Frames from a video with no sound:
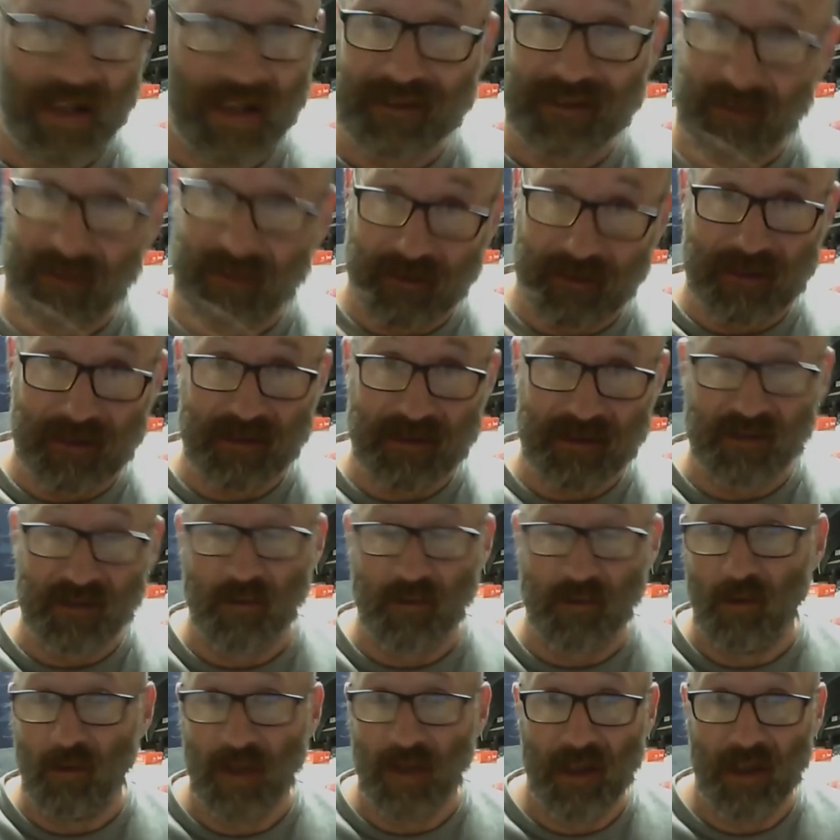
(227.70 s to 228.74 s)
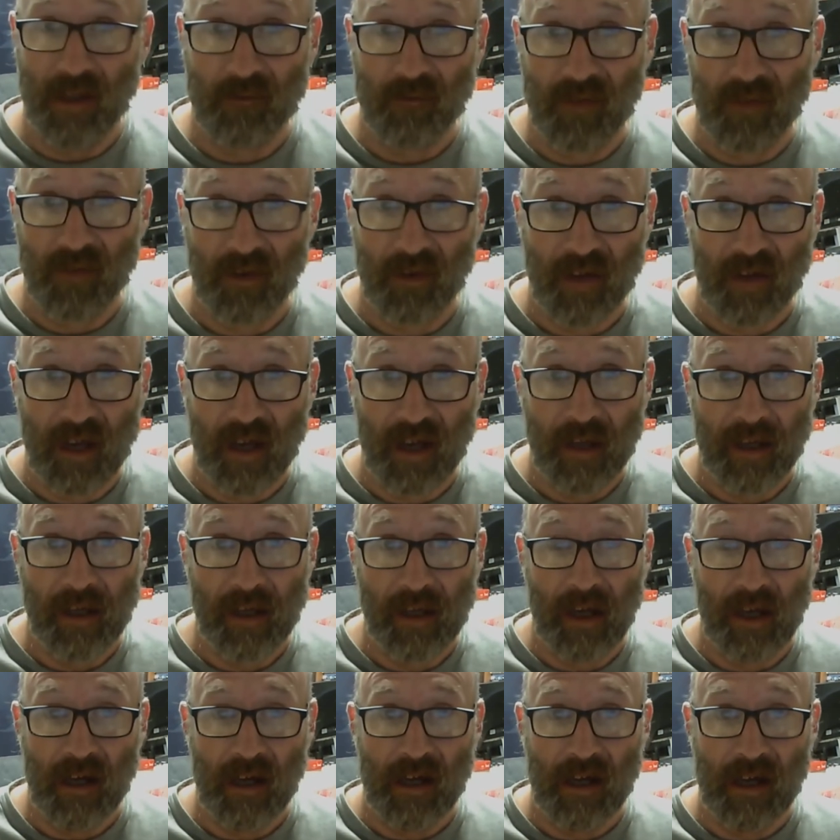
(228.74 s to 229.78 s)
that this is probably it for the
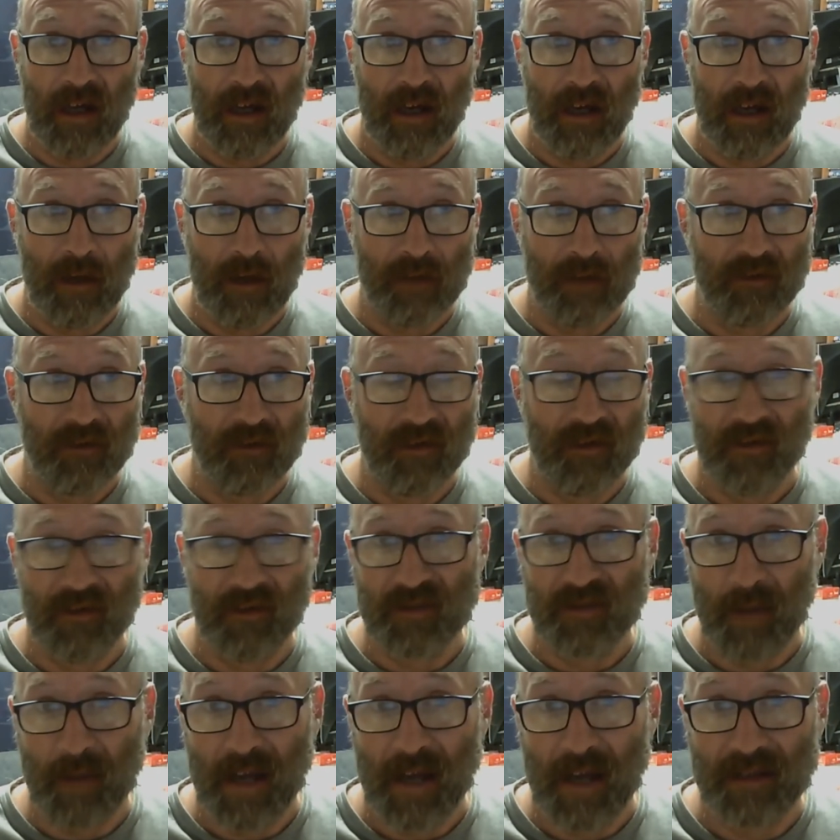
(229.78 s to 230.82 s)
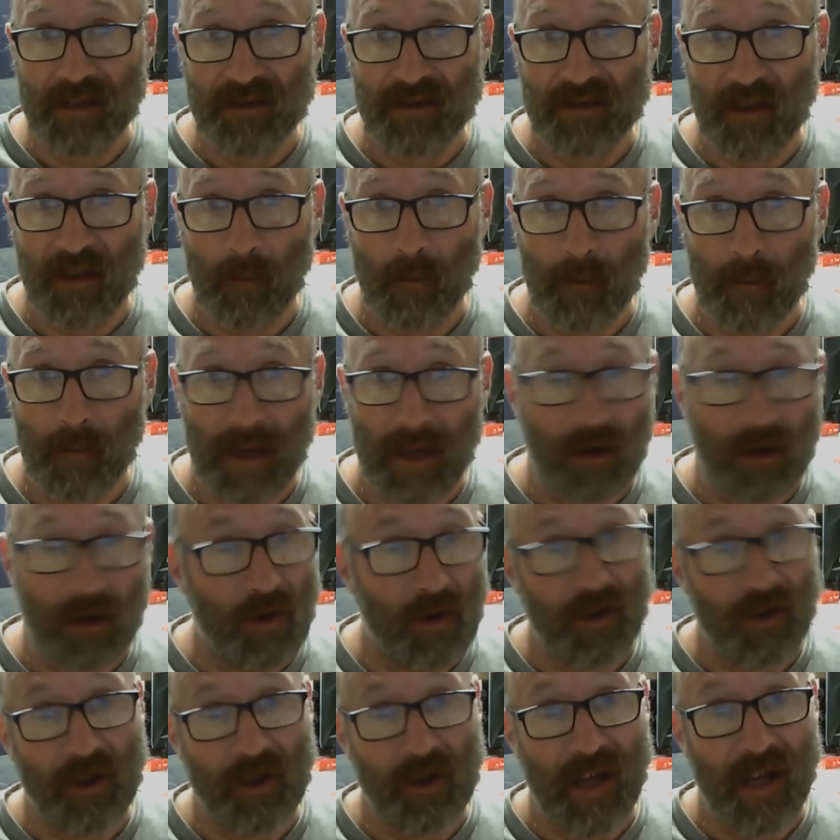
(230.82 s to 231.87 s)
day. As I said, the Sparky's coming back. I
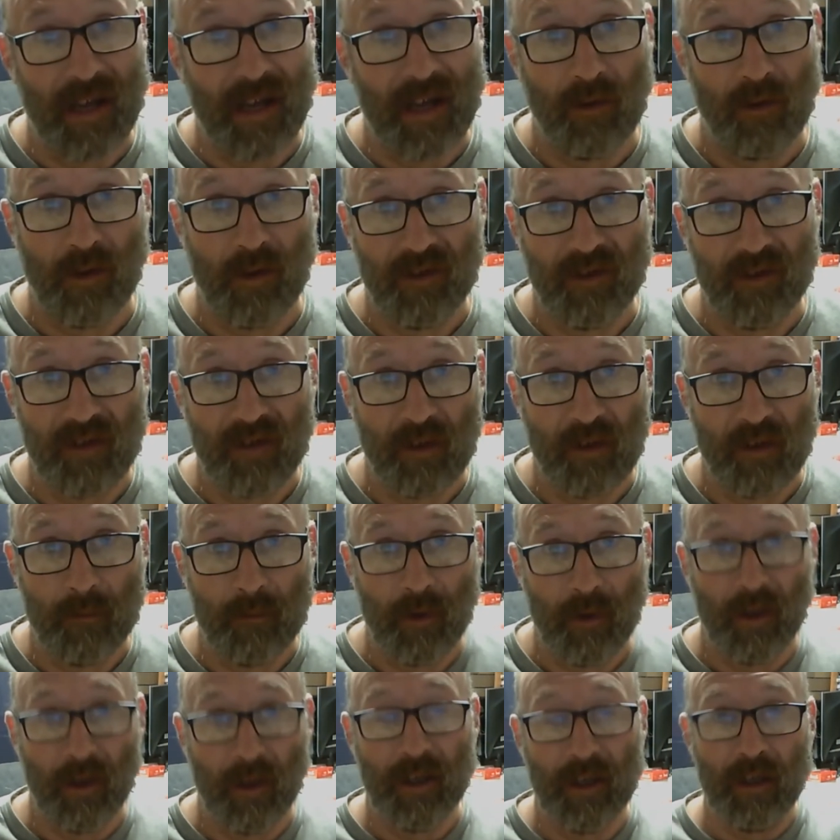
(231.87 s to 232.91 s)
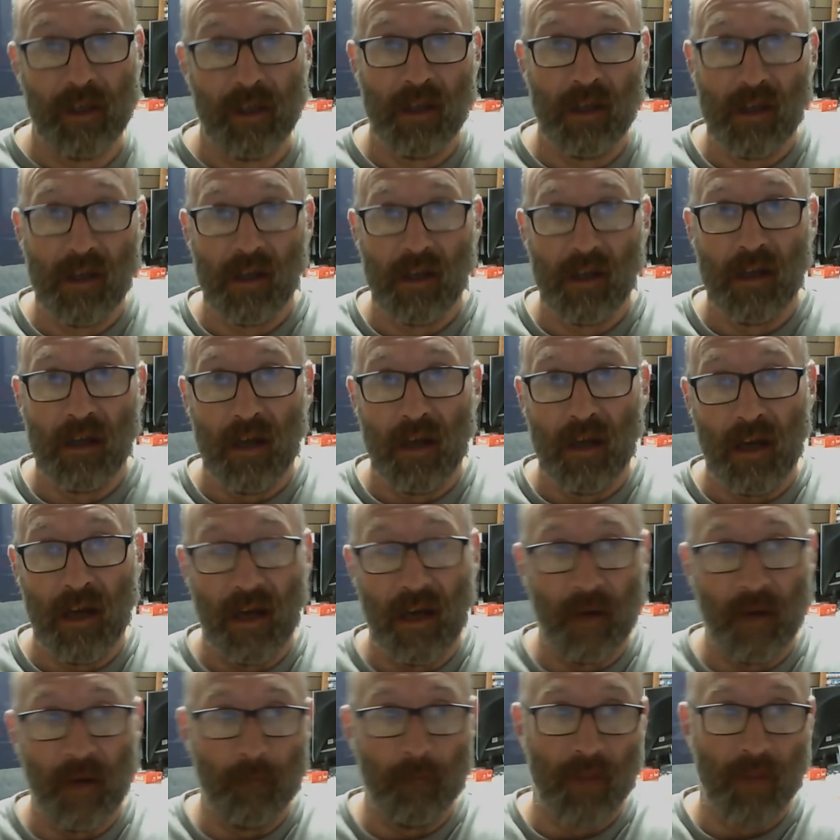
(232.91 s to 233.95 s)
don't know how long he's going to be.
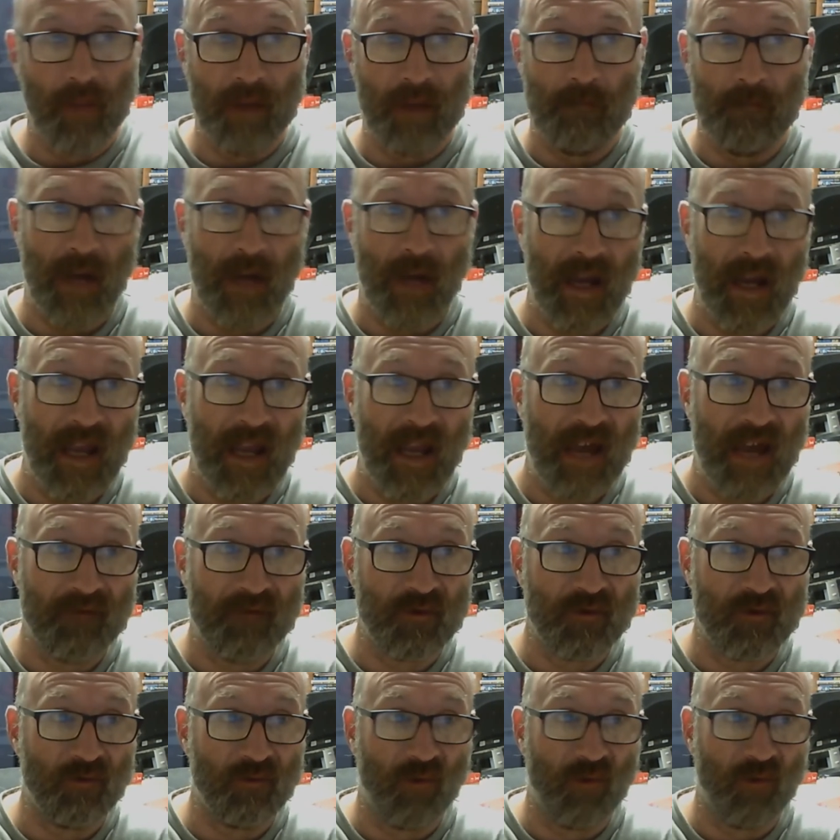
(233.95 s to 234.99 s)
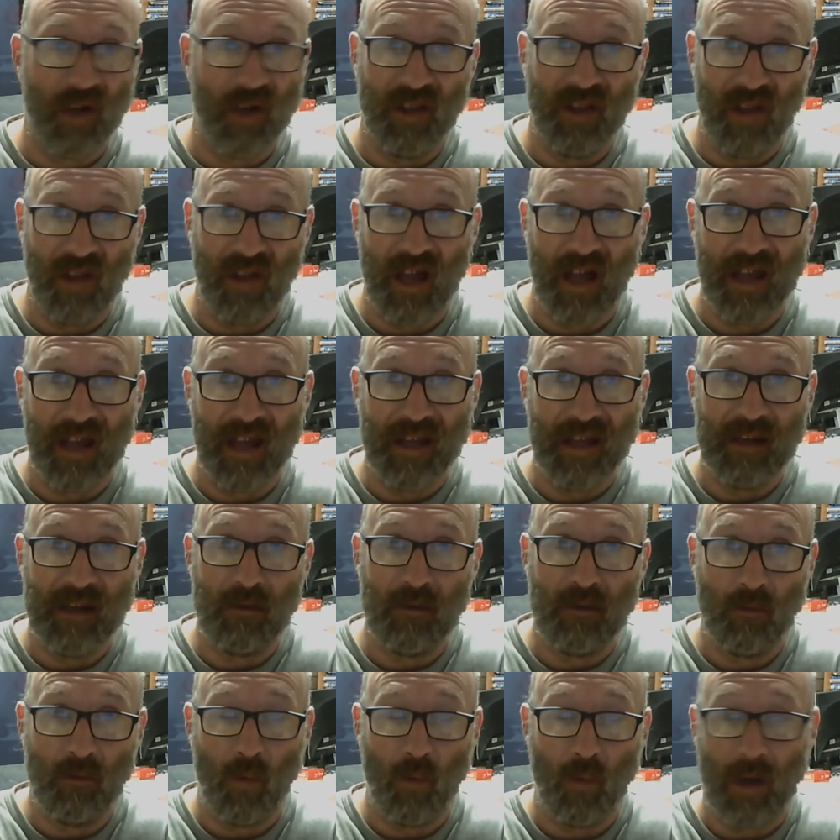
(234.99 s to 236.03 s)
They may have to relay
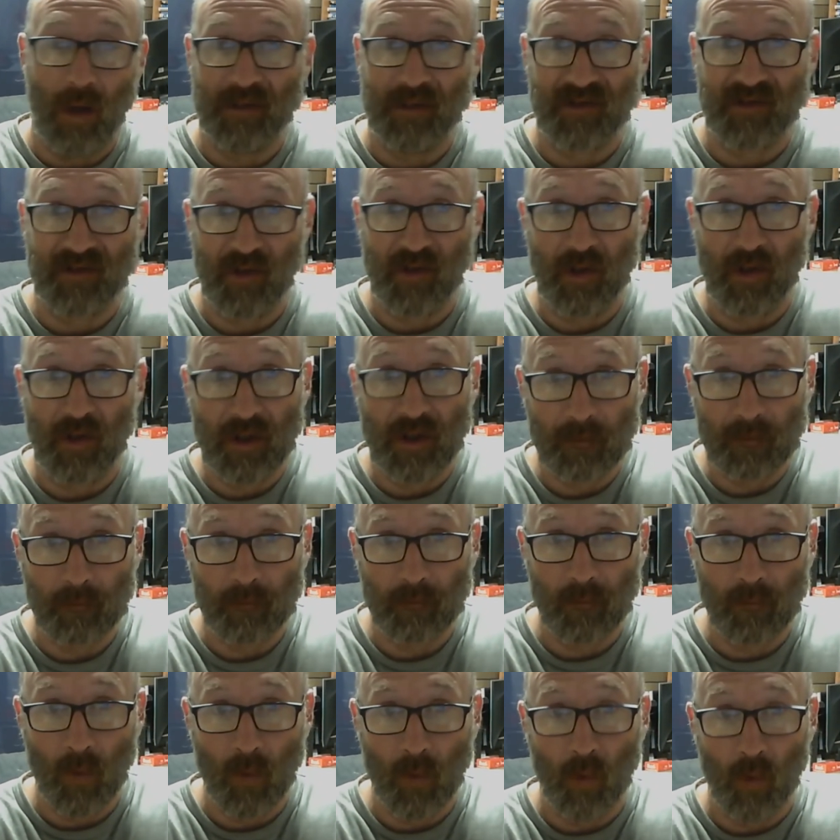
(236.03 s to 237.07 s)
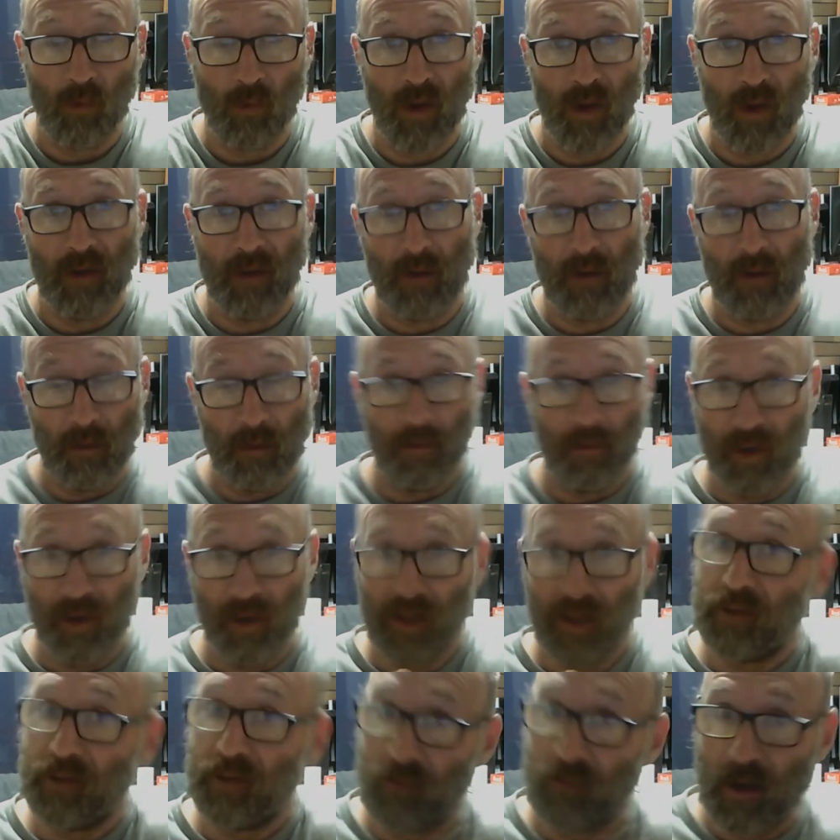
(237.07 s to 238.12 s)
one circuit or
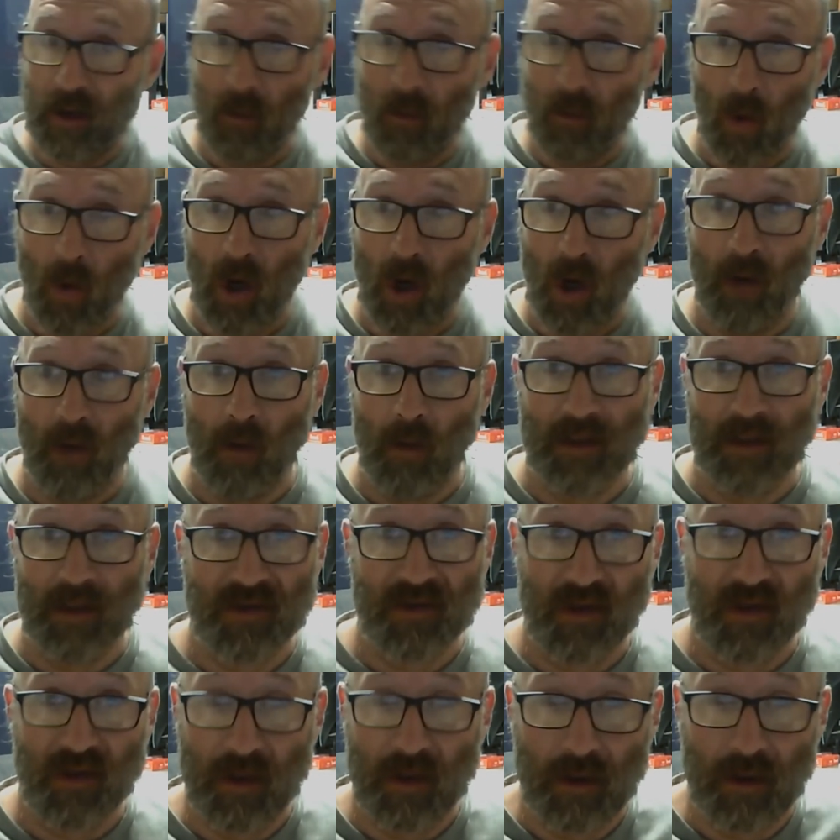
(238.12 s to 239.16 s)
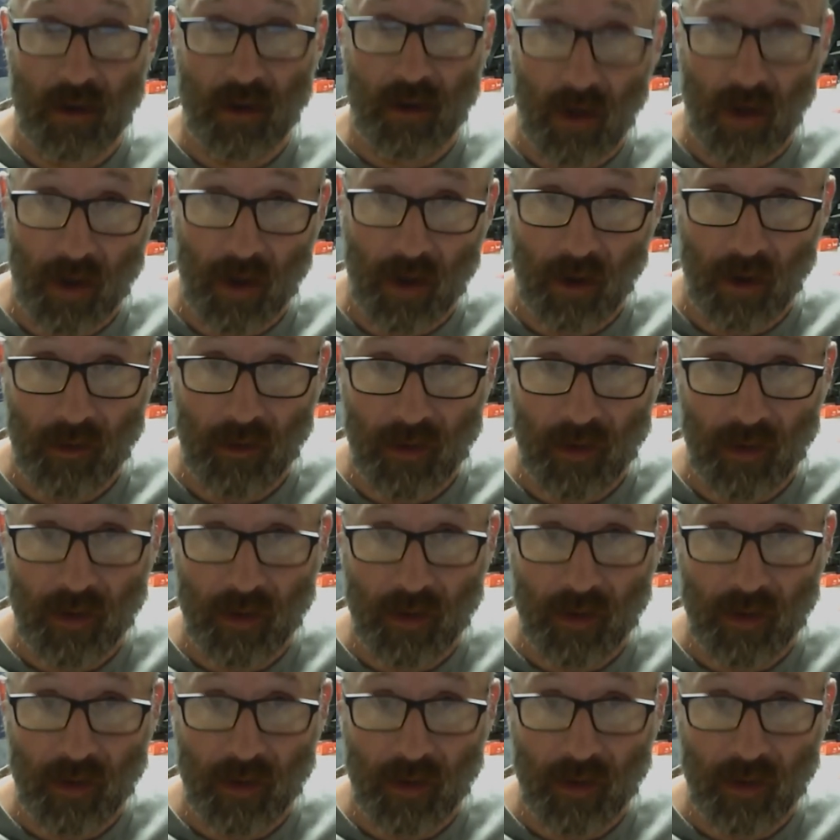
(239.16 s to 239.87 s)
completely rewire one circuit. I don't